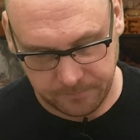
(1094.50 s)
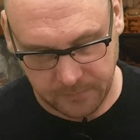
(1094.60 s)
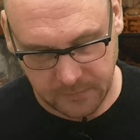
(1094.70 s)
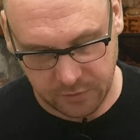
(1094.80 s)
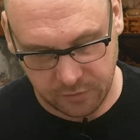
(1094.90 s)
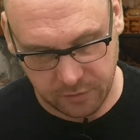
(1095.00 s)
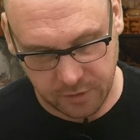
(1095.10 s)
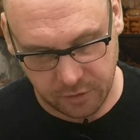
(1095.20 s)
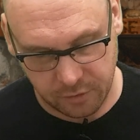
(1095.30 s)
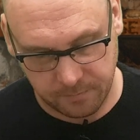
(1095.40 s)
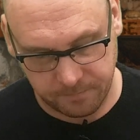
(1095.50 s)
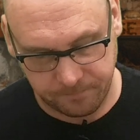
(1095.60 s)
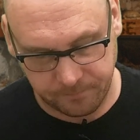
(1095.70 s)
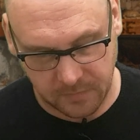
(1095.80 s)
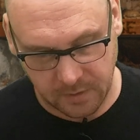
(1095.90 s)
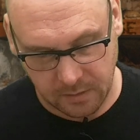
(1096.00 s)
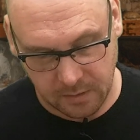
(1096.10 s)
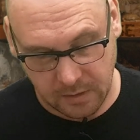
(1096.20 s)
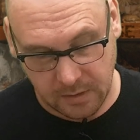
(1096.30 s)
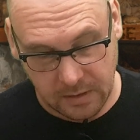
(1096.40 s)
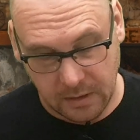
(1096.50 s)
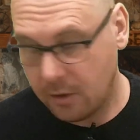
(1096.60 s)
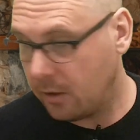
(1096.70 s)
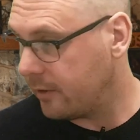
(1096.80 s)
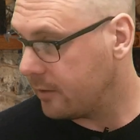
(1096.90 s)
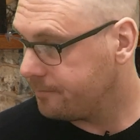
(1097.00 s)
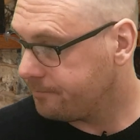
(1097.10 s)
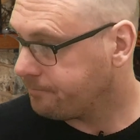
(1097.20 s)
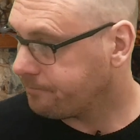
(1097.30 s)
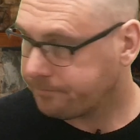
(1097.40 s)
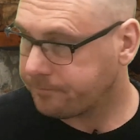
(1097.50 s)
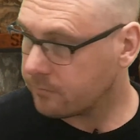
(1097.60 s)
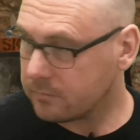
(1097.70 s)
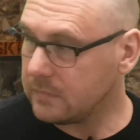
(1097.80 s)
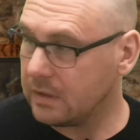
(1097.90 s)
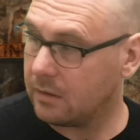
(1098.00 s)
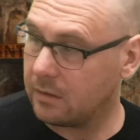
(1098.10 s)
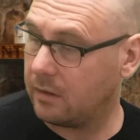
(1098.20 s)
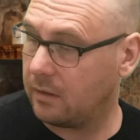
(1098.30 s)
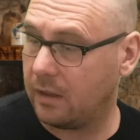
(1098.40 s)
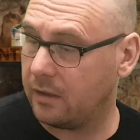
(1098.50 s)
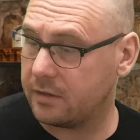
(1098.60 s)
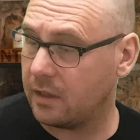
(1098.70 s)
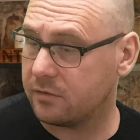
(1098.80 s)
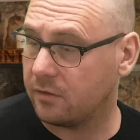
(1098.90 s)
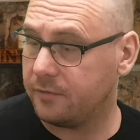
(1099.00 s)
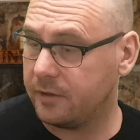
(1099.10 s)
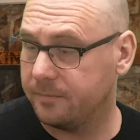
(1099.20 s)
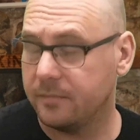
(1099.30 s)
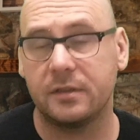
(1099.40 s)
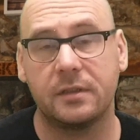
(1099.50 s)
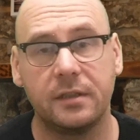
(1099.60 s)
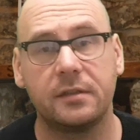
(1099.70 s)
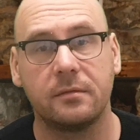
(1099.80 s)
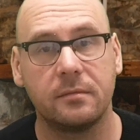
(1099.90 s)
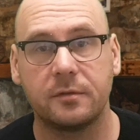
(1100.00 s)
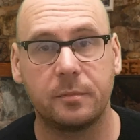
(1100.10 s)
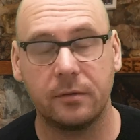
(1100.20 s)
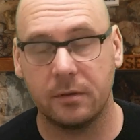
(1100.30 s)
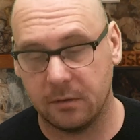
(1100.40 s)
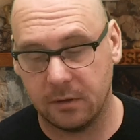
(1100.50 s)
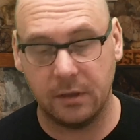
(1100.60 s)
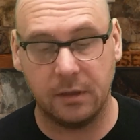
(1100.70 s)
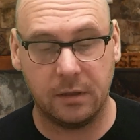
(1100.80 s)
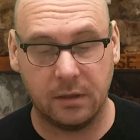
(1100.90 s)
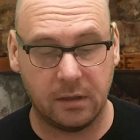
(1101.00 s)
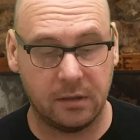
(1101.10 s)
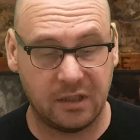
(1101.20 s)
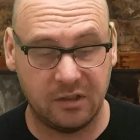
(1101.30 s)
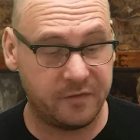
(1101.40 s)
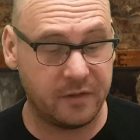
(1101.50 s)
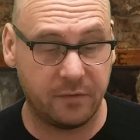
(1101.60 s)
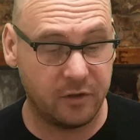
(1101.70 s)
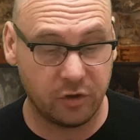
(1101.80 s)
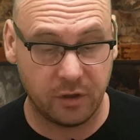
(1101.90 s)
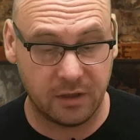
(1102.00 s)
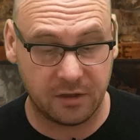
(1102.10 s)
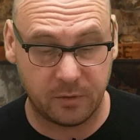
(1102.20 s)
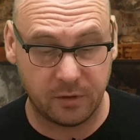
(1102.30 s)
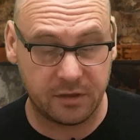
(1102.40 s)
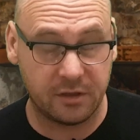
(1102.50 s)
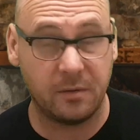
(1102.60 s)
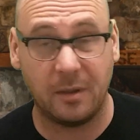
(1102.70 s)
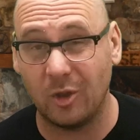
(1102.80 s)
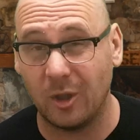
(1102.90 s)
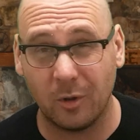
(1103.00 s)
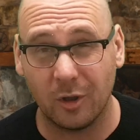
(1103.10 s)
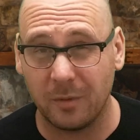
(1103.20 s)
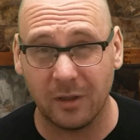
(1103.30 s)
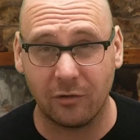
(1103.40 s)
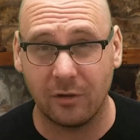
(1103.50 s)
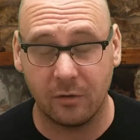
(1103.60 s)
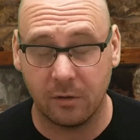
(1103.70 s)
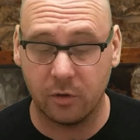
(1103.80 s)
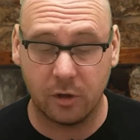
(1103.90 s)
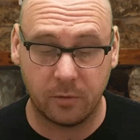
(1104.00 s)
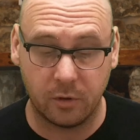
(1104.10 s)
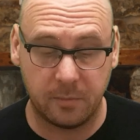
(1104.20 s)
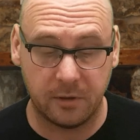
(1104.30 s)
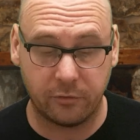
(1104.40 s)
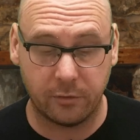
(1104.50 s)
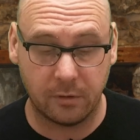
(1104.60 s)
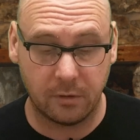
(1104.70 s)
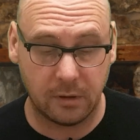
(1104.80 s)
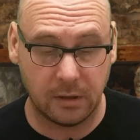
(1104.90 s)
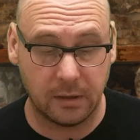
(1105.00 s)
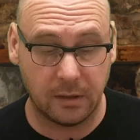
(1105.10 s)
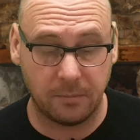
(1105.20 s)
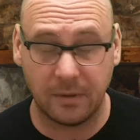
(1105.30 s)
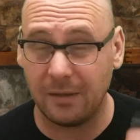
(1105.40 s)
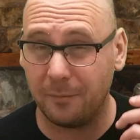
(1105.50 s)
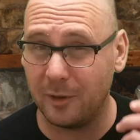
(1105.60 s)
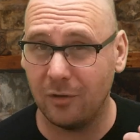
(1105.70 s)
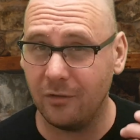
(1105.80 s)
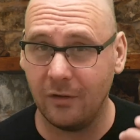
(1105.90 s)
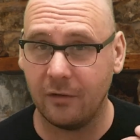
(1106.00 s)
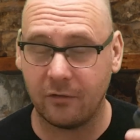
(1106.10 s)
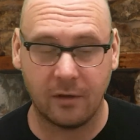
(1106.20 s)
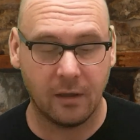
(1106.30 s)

That's strange. However, it's lovely, it's nice, it's brilliant, and I've enjoyed this pod system. I'm not a pod person, you know I'm not a pod person, but I've been using this.